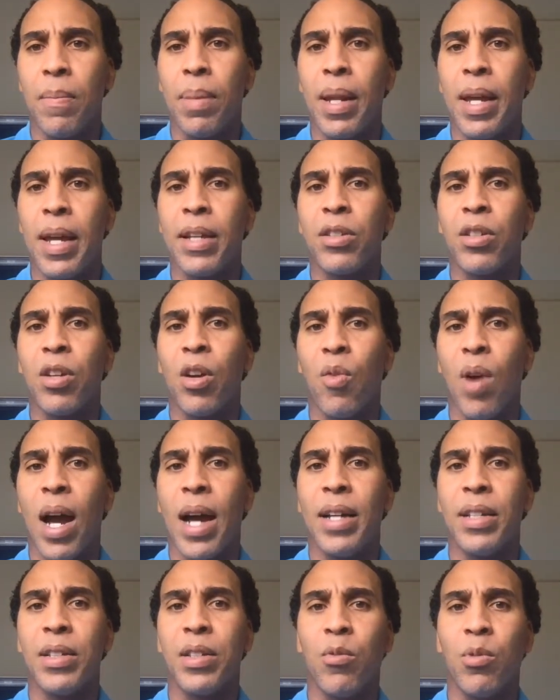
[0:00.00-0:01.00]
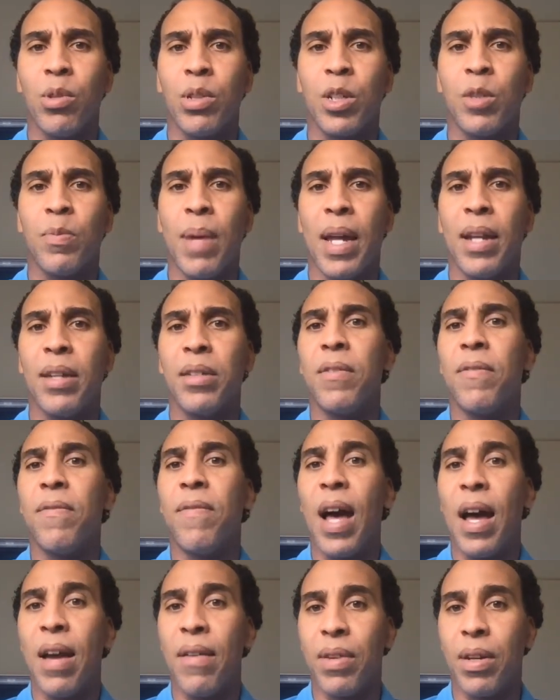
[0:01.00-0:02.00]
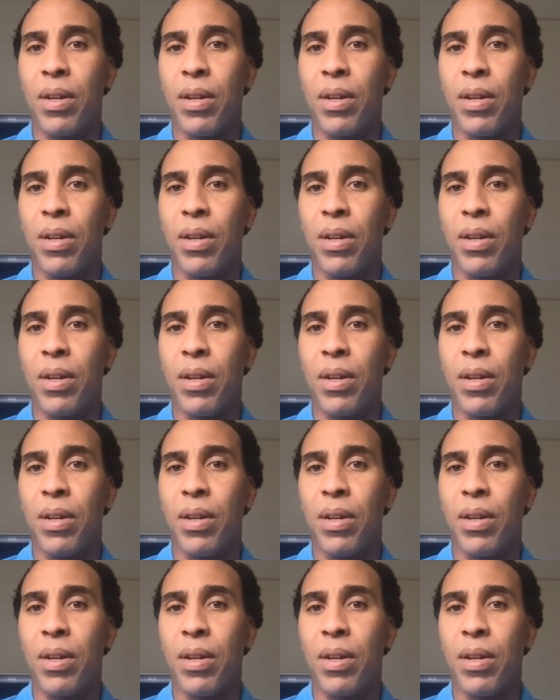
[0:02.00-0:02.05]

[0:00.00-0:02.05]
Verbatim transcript: plan's horizon was expanded to five